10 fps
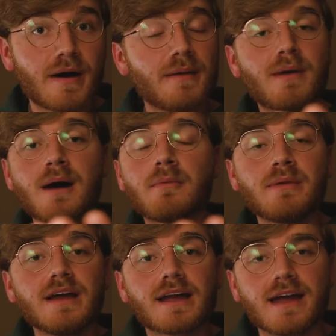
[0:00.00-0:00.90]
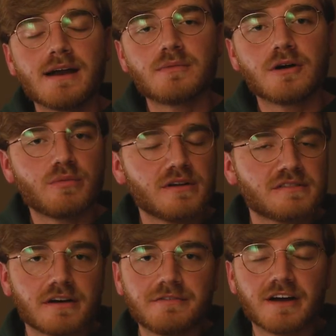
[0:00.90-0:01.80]
my Mamiya camera
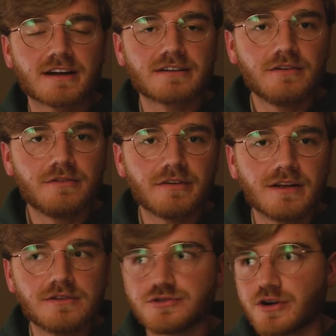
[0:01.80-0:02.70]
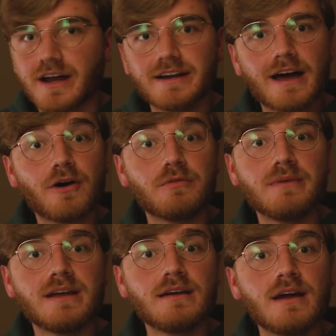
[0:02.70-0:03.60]
was effective in trying to help
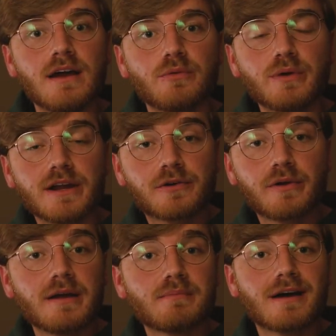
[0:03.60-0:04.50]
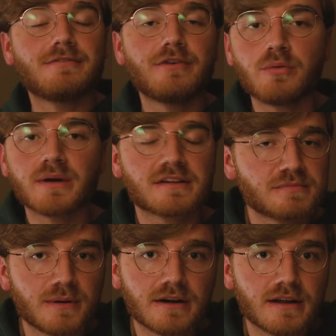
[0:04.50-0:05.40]
me recreate my film
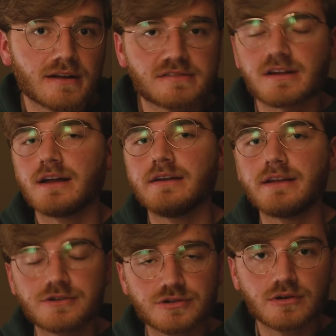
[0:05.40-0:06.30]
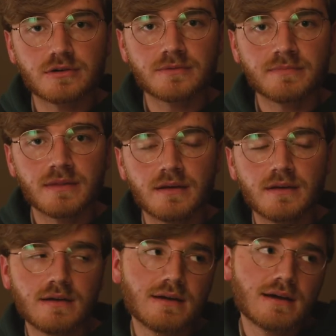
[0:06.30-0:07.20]
experience on digital?
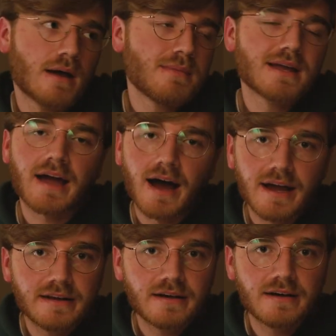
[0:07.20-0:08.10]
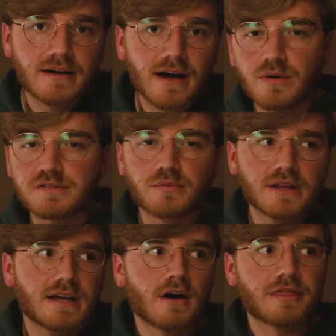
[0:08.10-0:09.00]
I mean, kinda. Was it
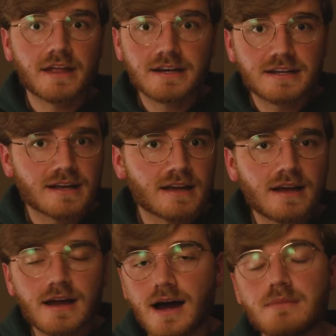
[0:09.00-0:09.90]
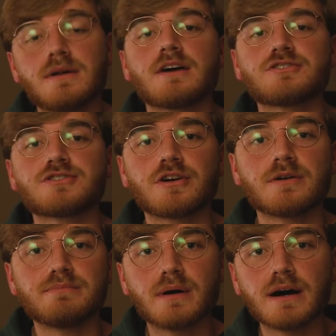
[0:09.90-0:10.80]
really authentic? I'm not
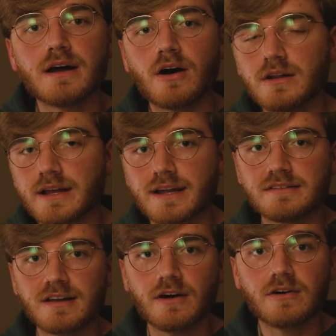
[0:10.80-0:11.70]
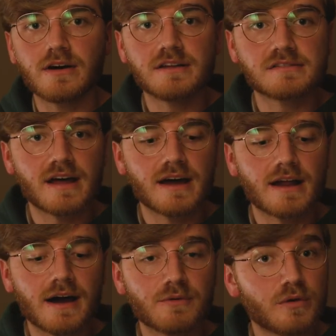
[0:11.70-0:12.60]
sure, but all I can tell is
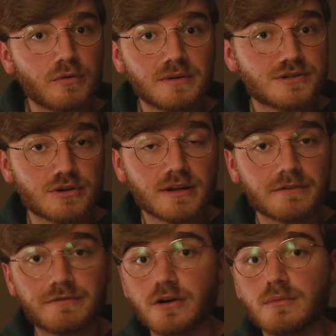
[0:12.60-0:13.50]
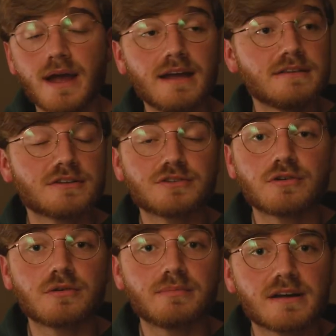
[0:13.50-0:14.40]
that I will be shooting film and
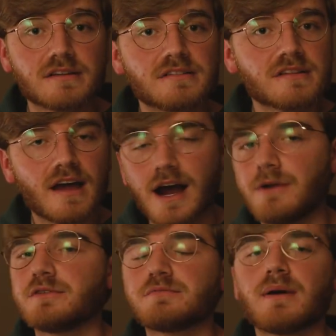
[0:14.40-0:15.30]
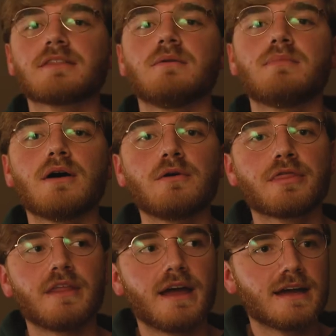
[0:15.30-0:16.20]
digital because I respect them
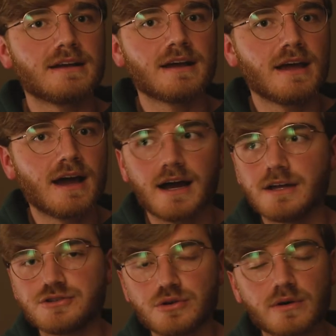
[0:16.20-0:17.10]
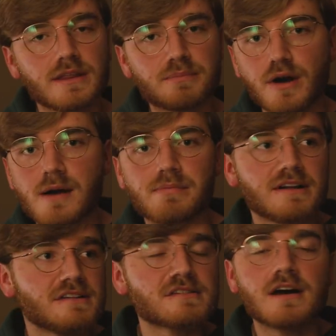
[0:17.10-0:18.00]
both, and I enjoy the
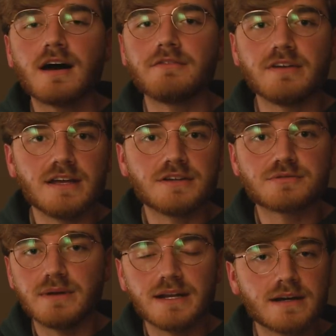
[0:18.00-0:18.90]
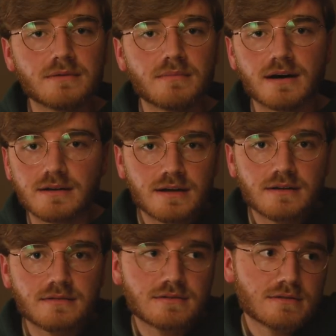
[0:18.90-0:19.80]
properties of each medium,
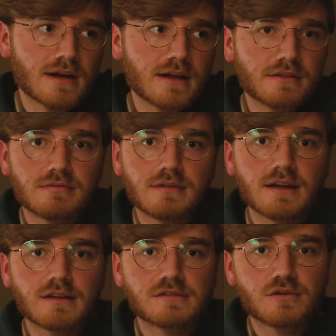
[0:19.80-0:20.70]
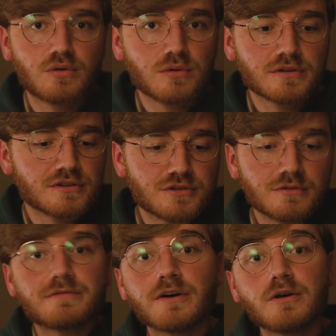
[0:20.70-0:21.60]
and I think it's cool to
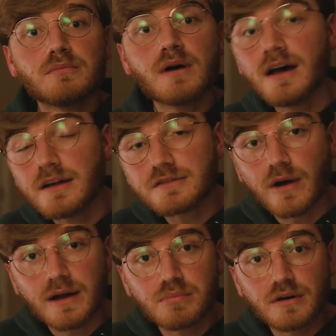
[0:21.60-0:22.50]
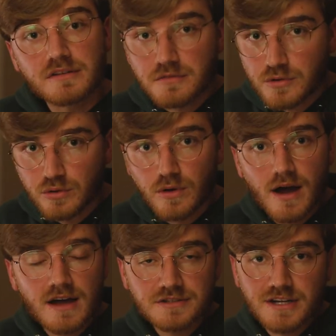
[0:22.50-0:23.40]
shoot film so I can put some cool
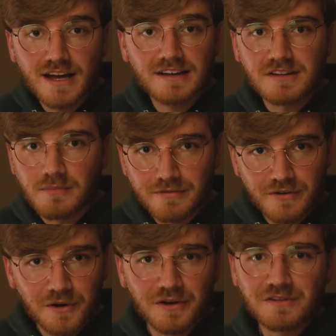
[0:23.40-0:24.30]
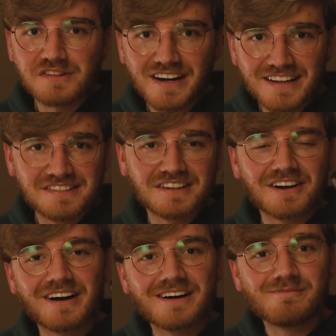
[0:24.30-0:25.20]
hashtags on my photos on
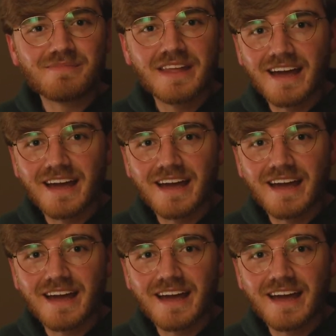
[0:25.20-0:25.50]
Instagram,